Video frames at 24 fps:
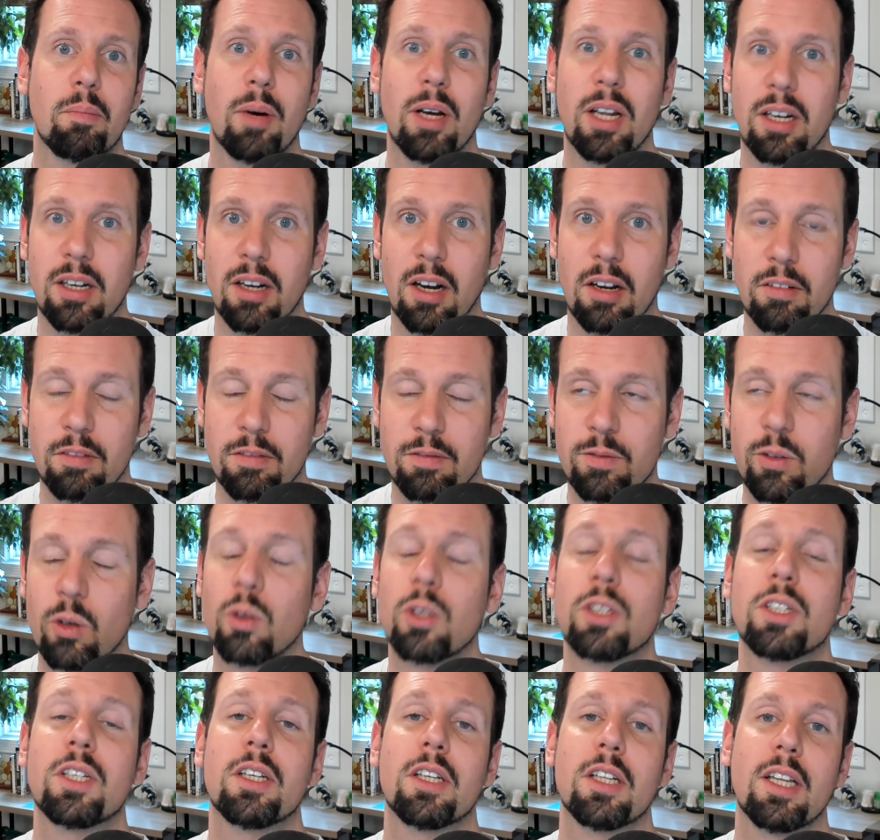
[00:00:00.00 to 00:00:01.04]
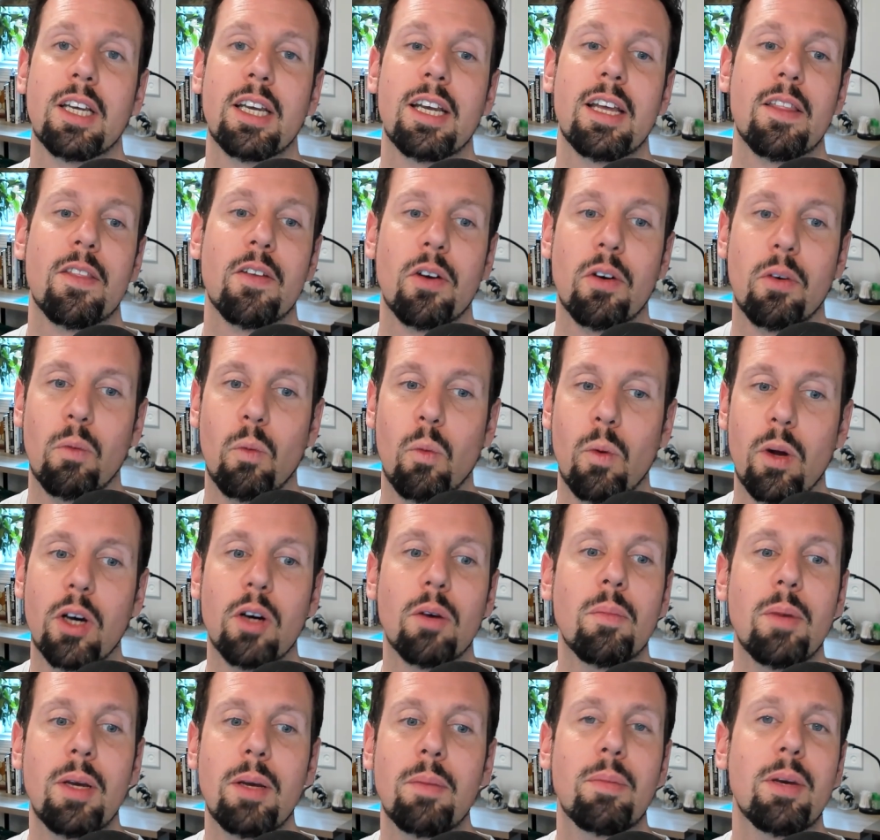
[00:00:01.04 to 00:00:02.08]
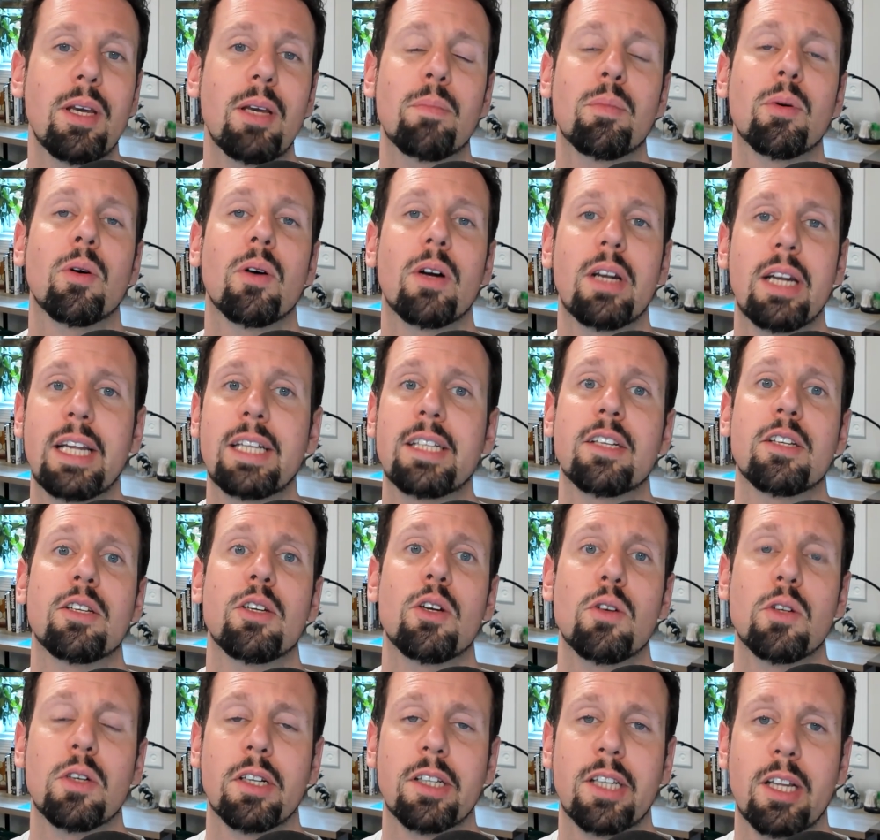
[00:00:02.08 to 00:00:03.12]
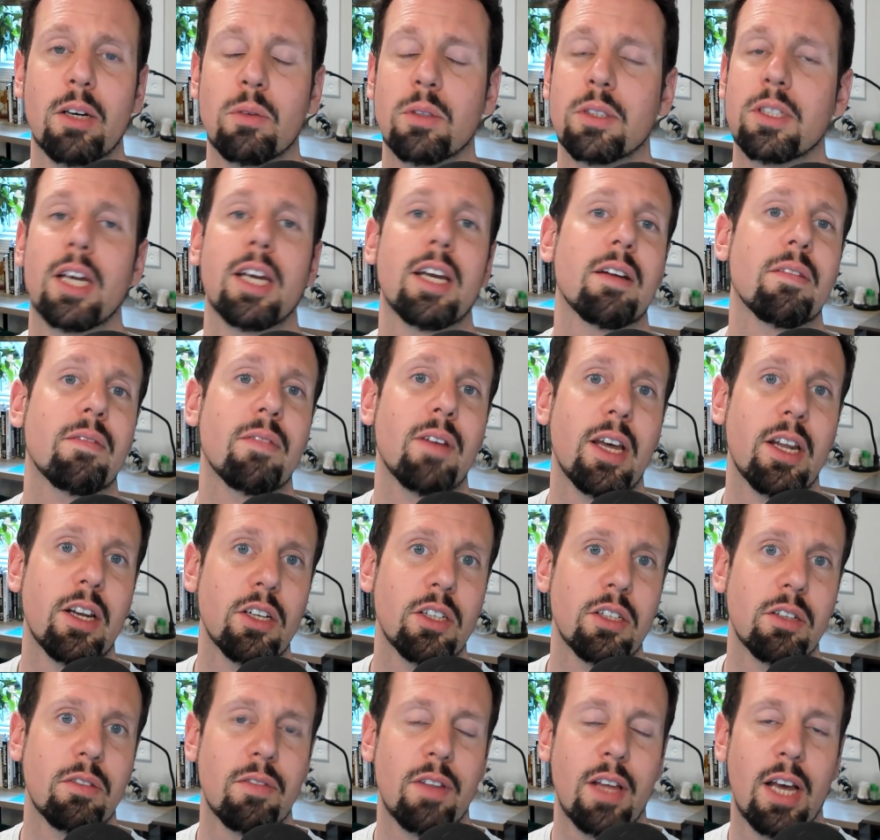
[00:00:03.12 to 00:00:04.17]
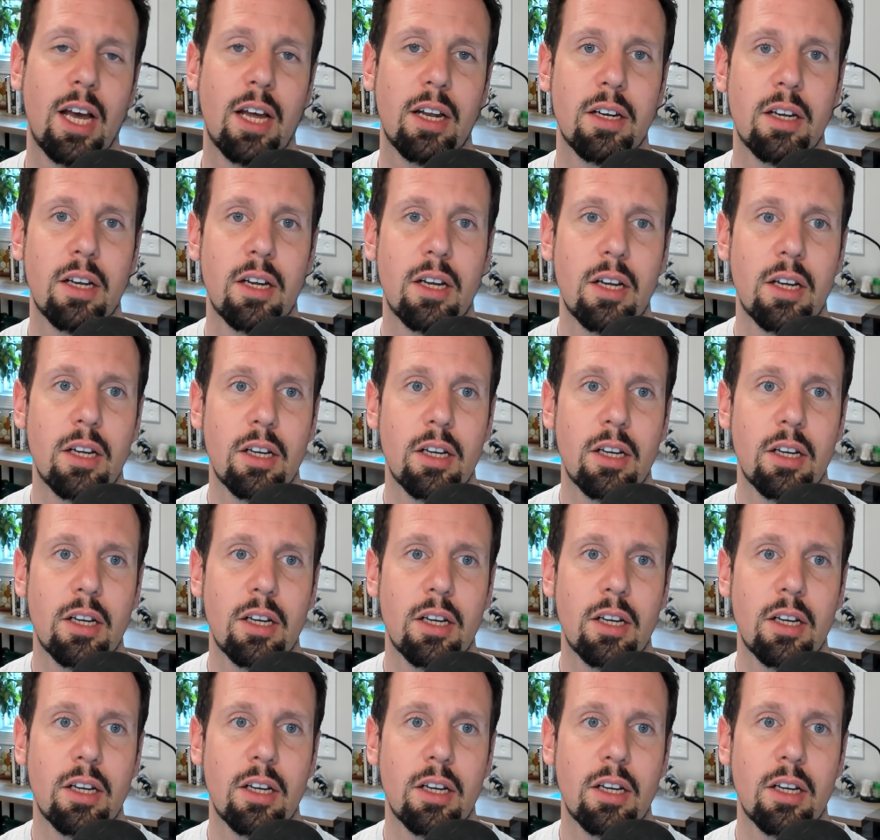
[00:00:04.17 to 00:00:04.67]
but unfortunately, there will be people and institutions that will take advantage of that.